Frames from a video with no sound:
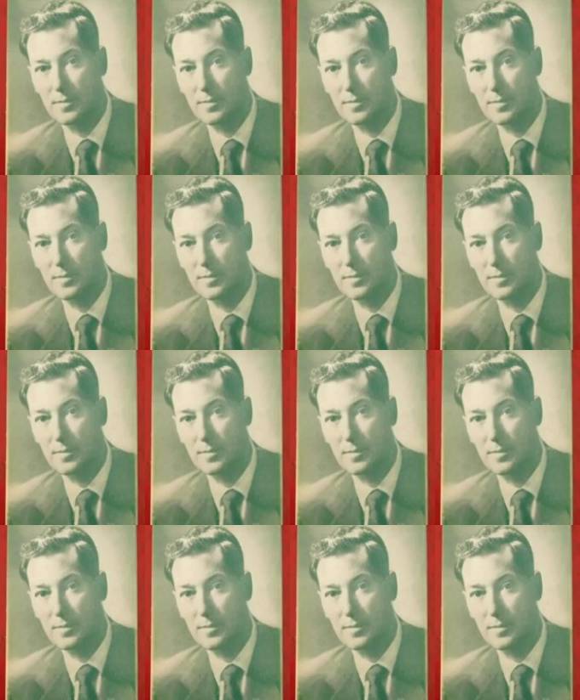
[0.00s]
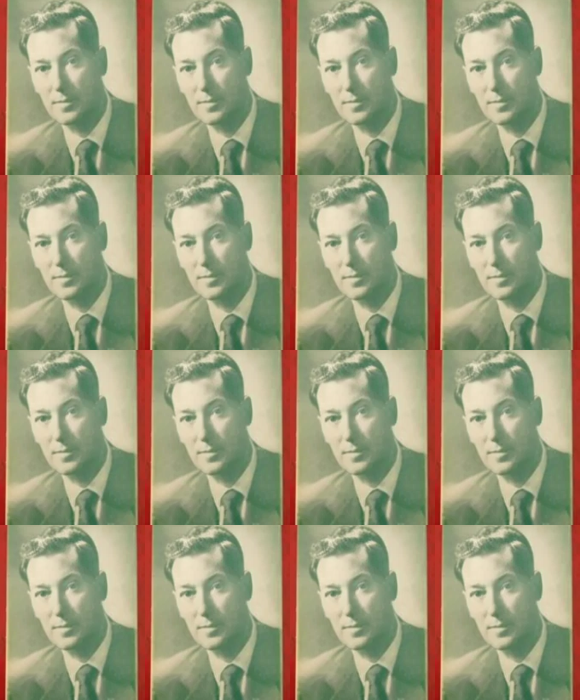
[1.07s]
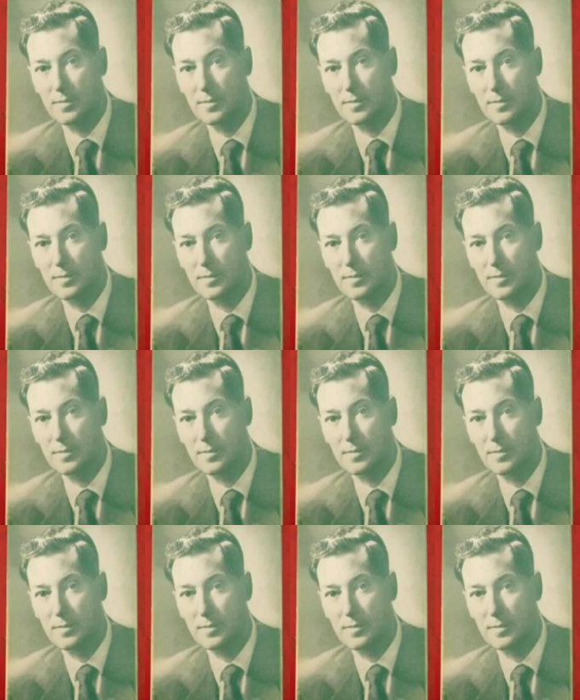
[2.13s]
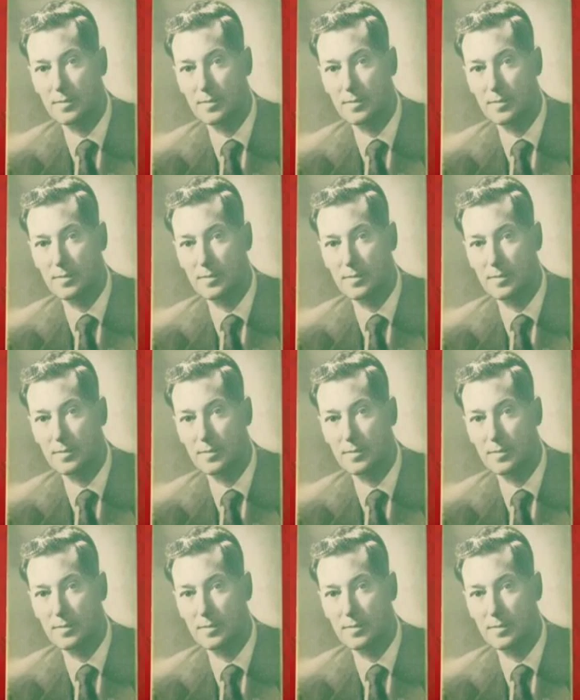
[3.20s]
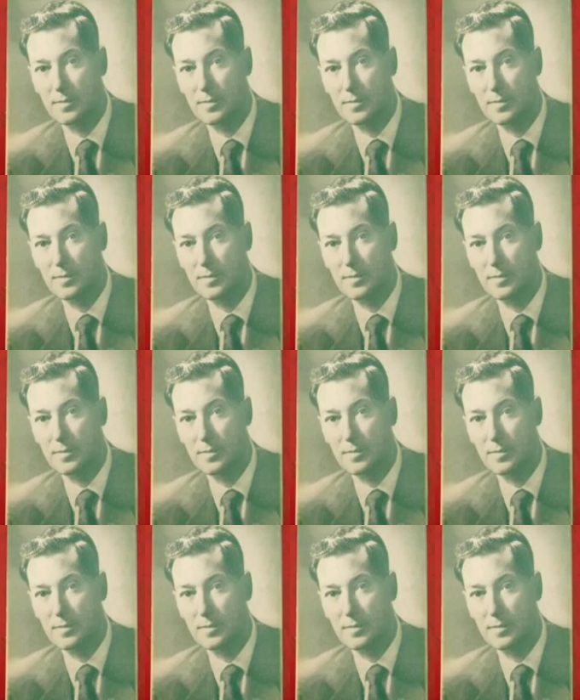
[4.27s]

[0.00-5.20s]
The face doesn't move, so there is nothing to read.